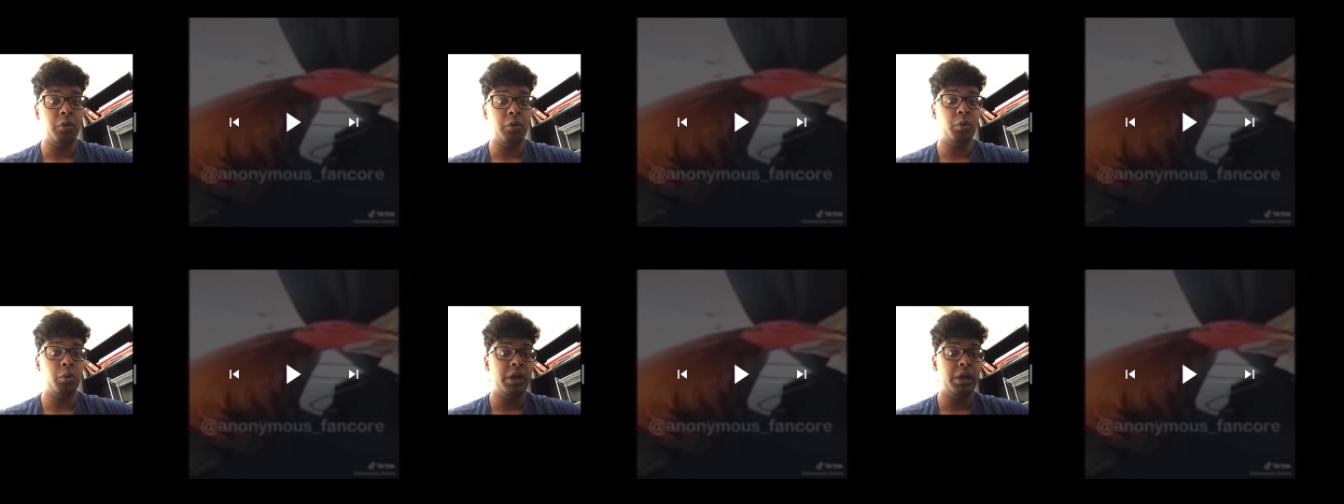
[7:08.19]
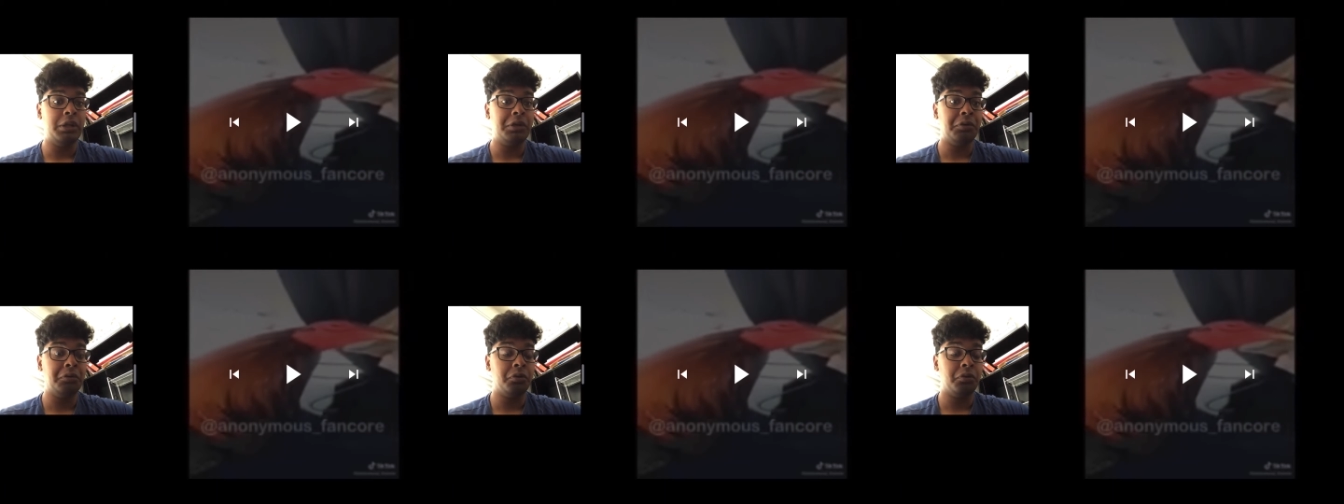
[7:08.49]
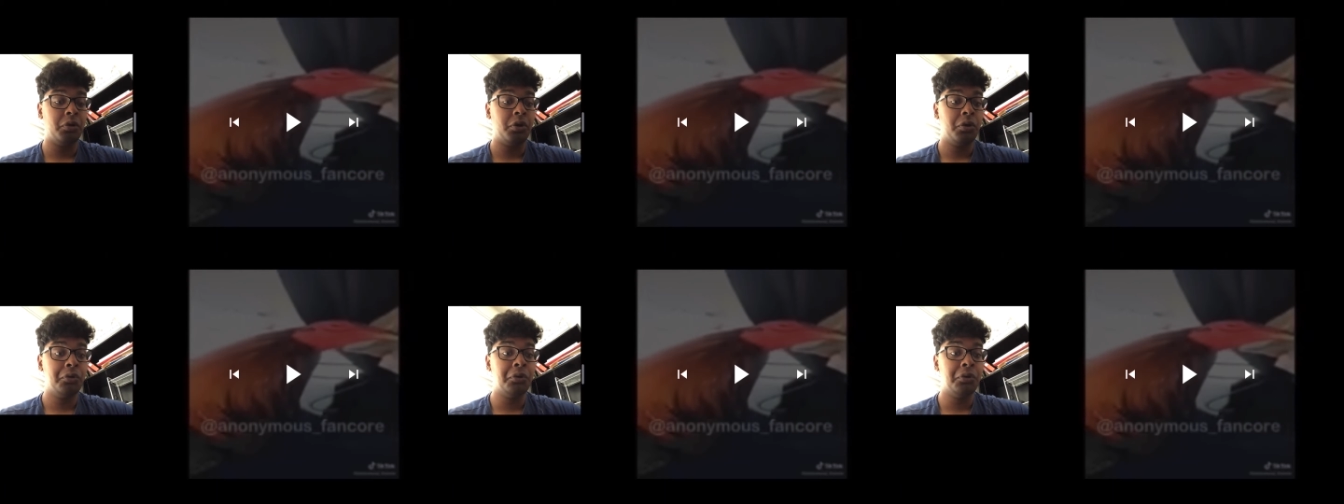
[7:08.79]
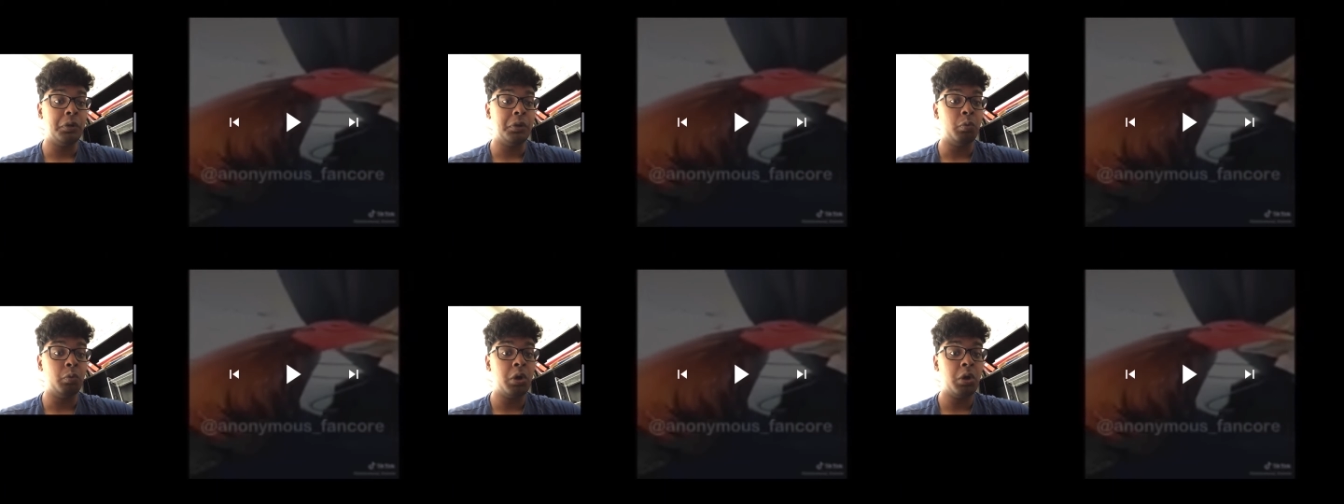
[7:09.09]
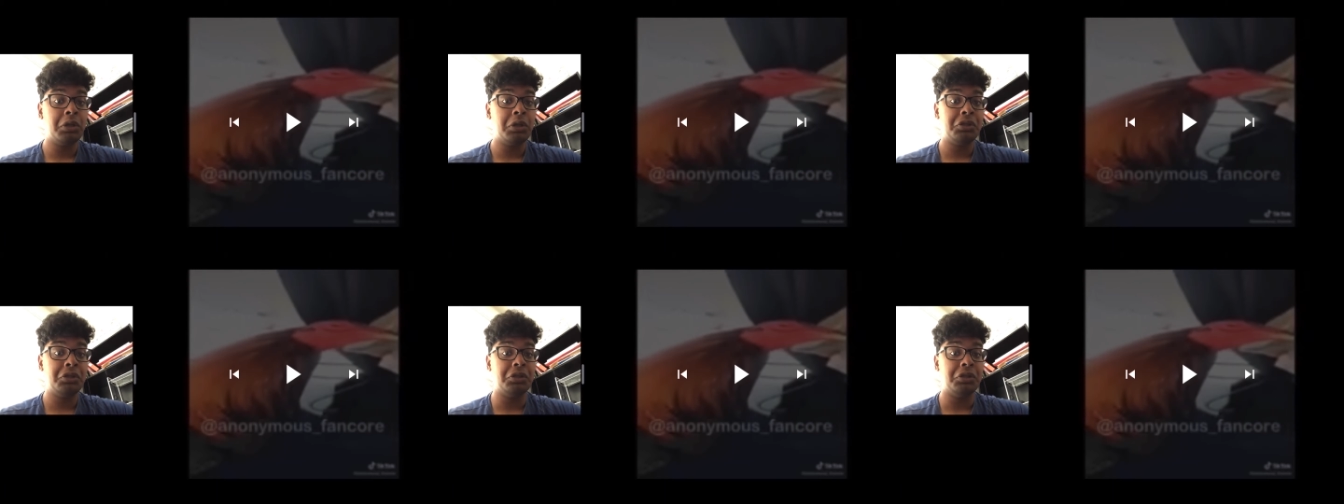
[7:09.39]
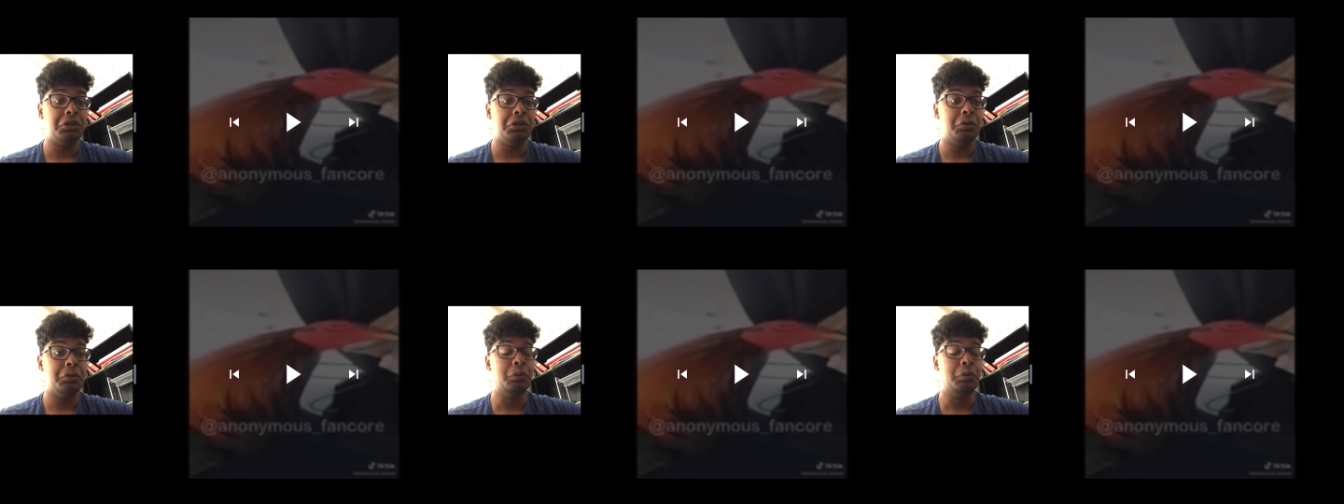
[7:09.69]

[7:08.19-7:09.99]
Oh wait, no, they're already watching you.